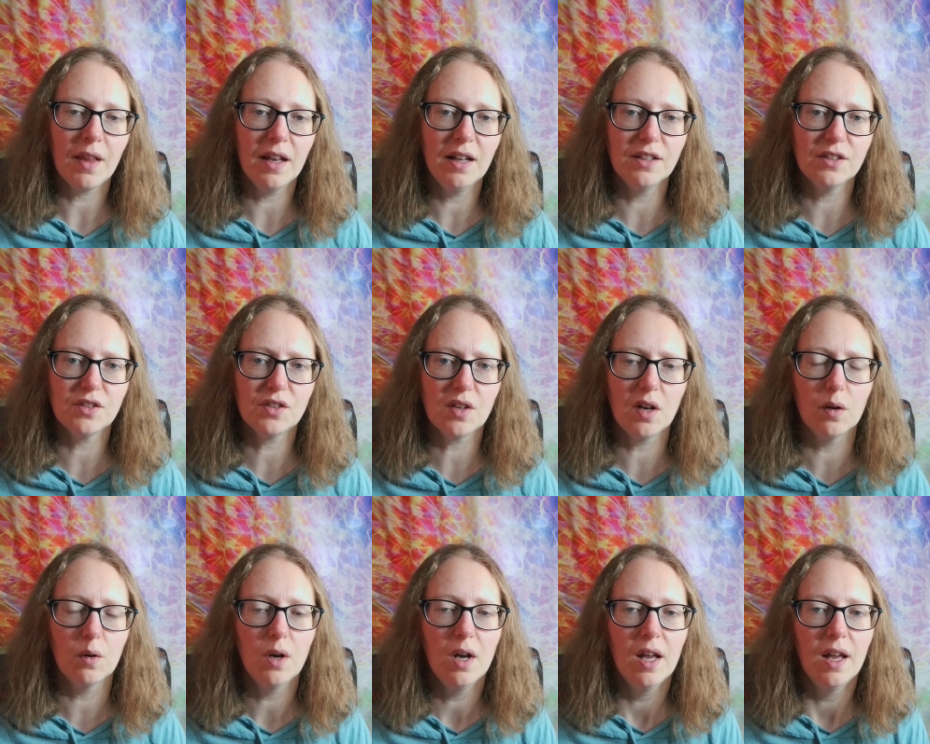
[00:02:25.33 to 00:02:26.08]
And
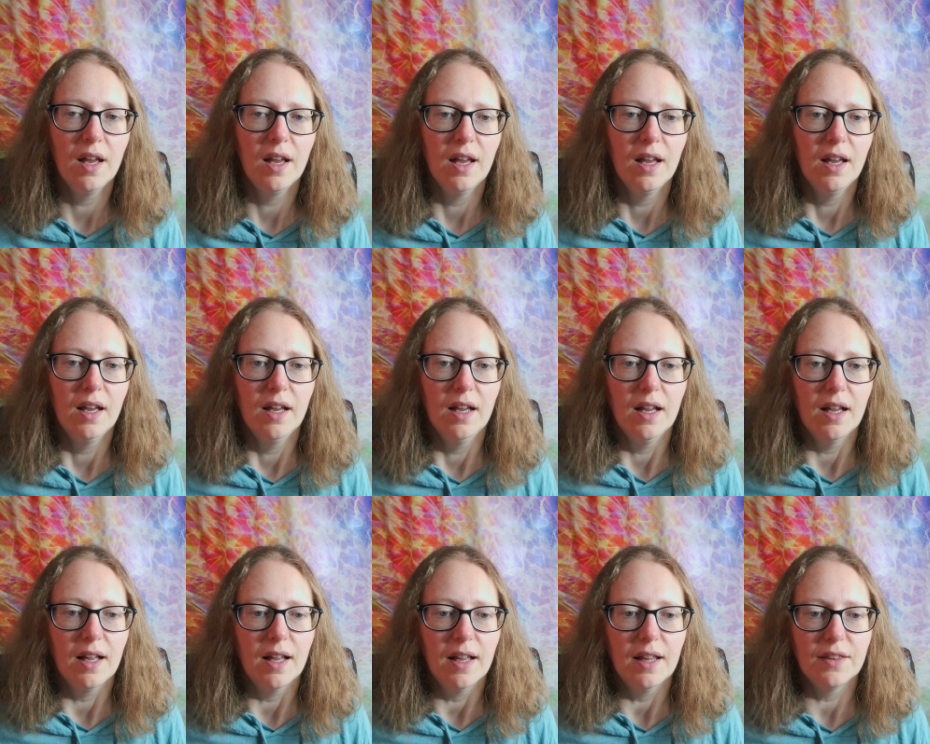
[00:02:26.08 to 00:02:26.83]
so
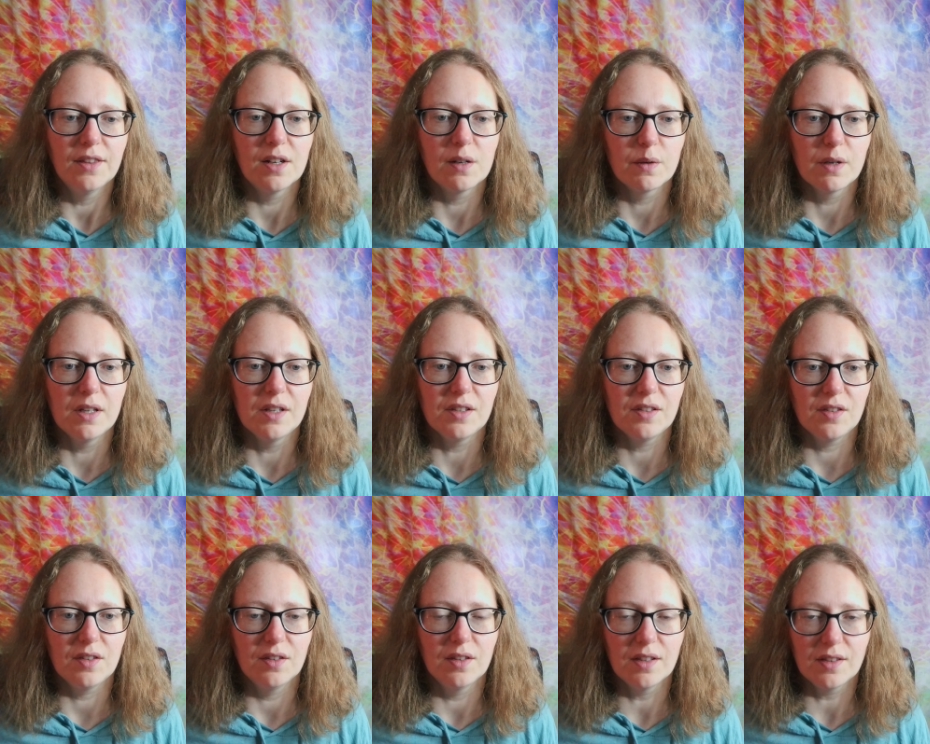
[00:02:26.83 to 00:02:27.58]
there
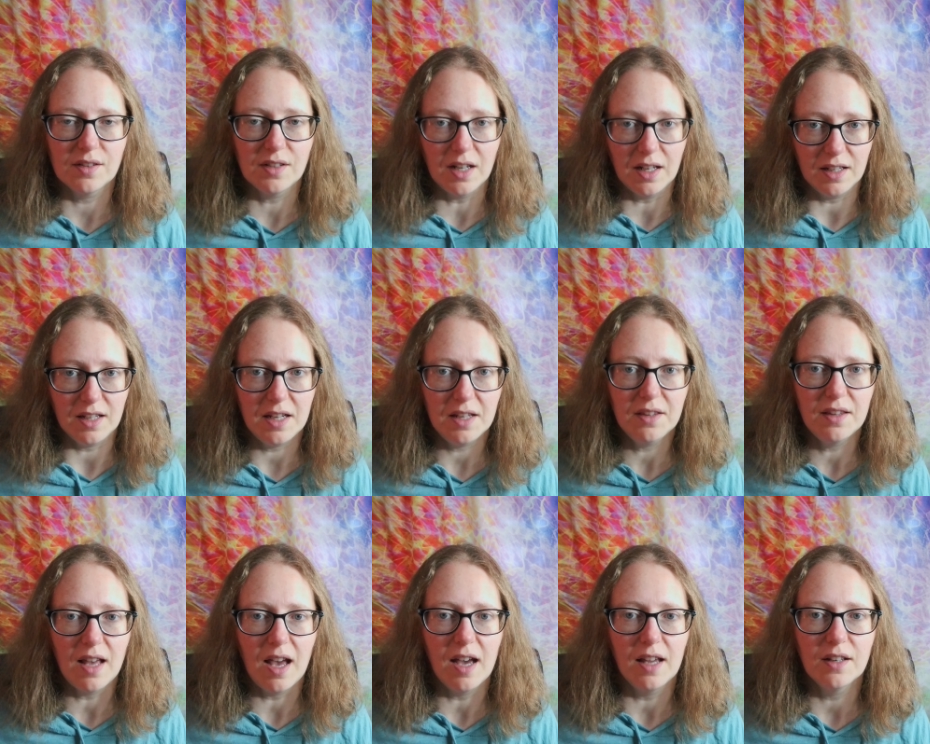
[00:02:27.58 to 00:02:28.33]
was the study
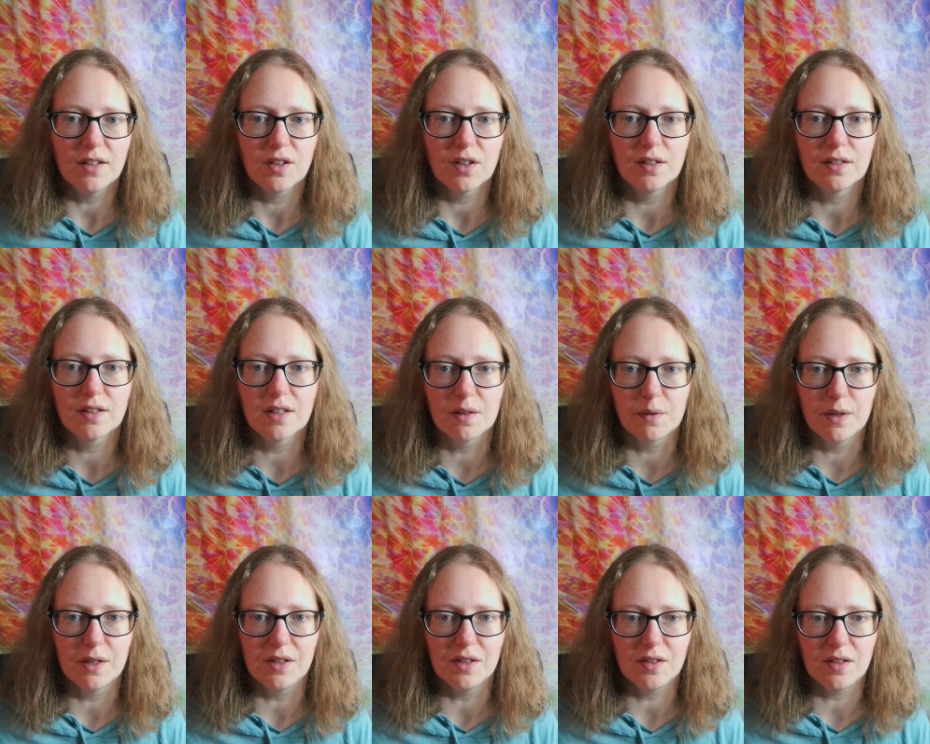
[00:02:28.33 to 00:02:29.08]
that there
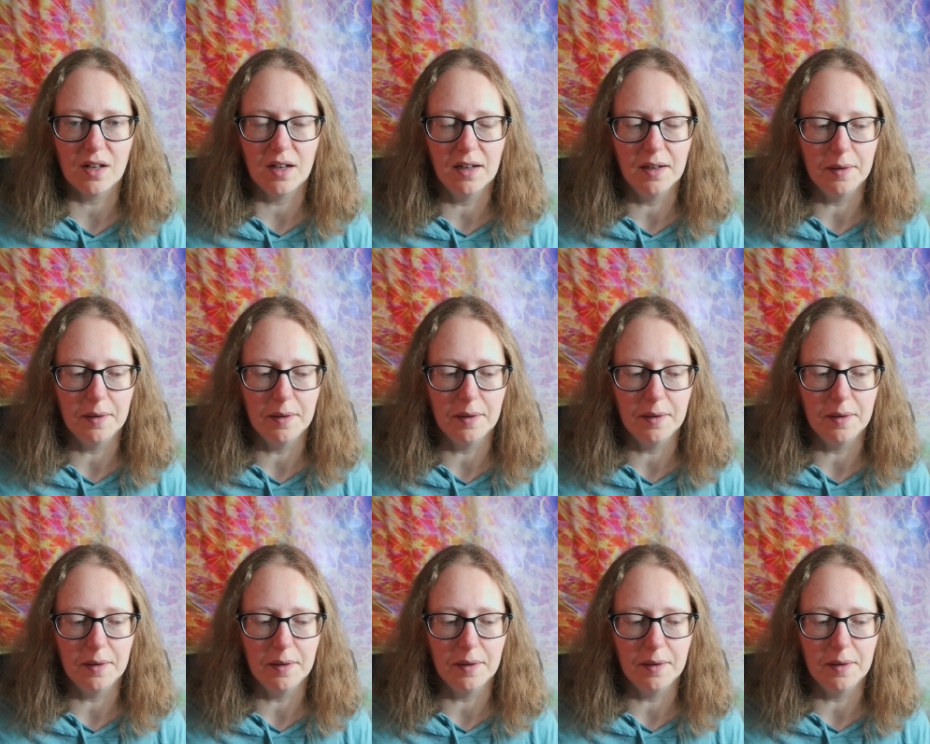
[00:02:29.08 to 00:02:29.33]
was,